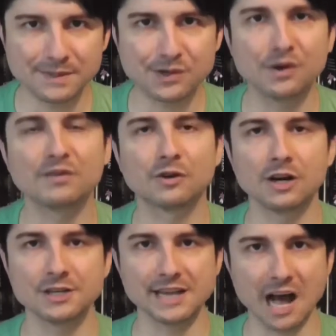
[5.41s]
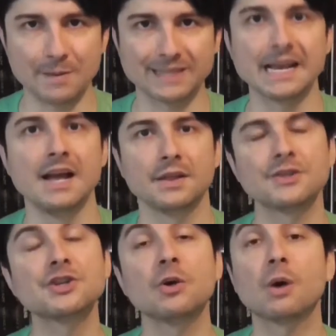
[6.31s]
episode of Crushing Comics,
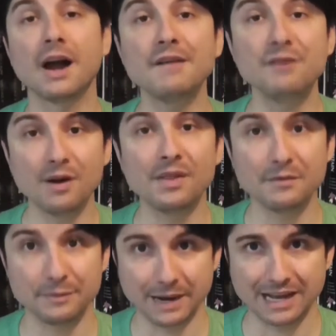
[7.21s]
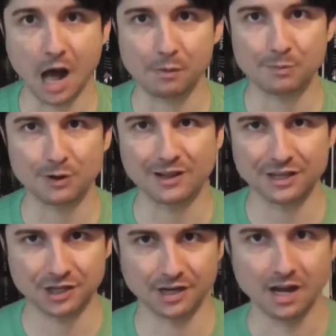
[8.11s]
the show where I fall in love with my comic book
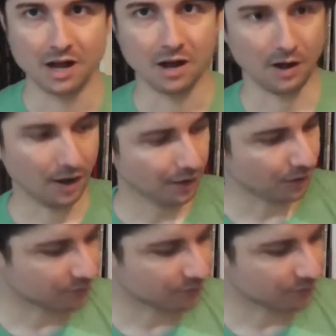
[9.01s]
collection all